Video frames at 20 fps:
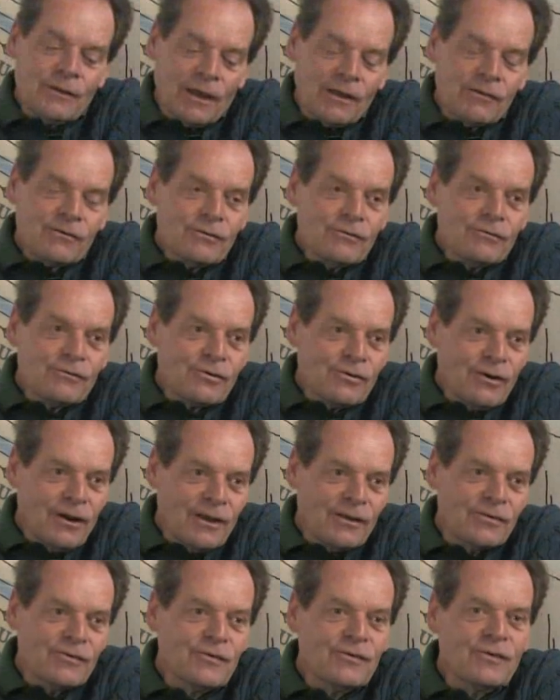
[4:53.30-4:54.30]
the actual
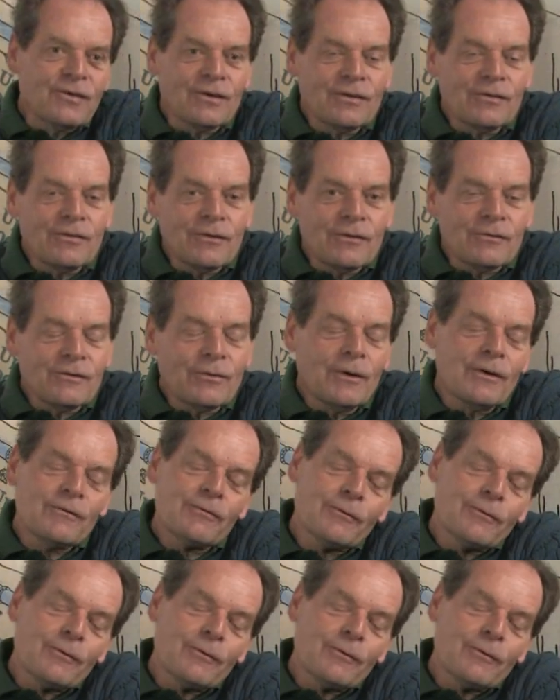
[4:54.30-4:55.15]
trust, the Twyford